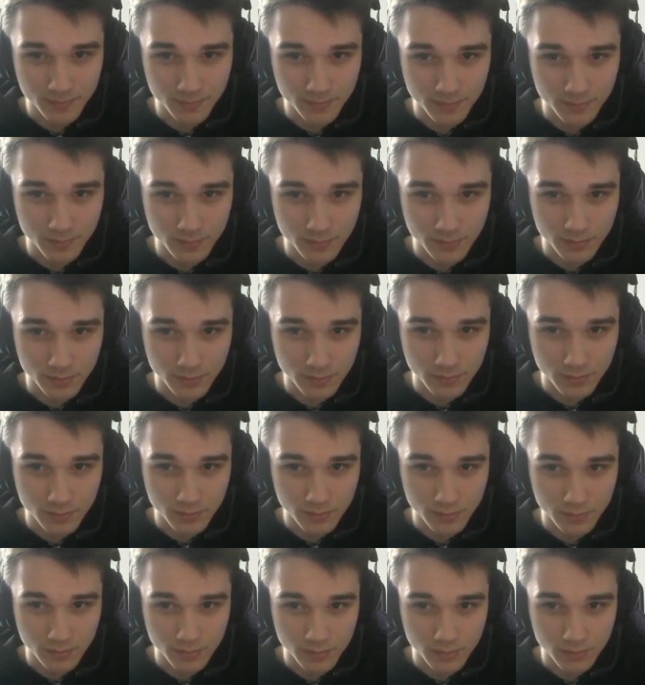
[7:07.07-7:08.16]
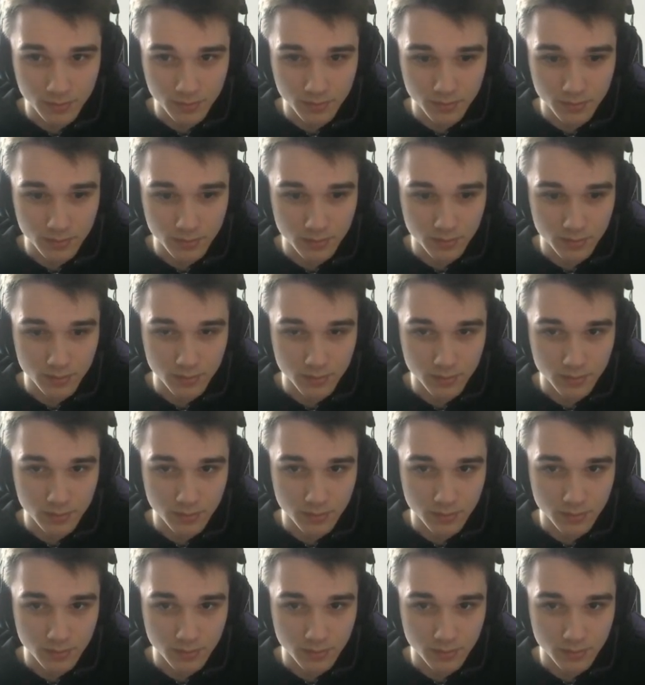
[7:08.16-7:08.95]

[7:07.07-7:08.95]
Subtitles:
Nothing is said.